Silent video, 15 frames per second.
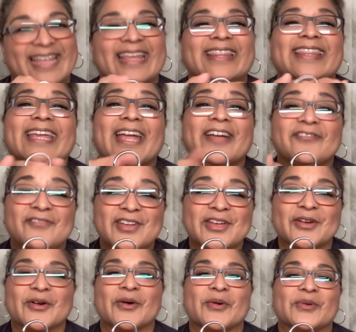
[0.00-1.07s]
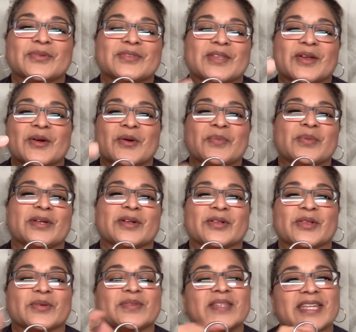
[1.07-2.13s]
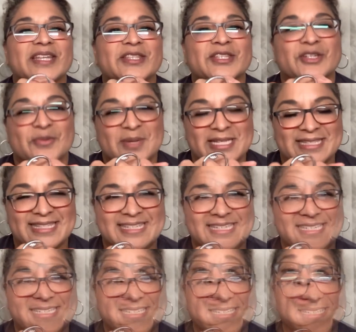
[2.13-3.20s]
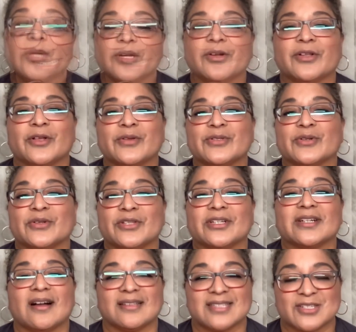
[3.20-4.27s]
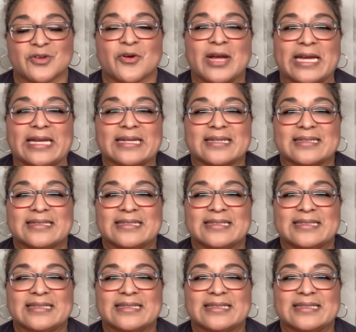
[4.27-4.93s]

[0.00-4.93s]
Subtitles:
They have finger holes that open and close the instruments. You'll get a closer look on screen.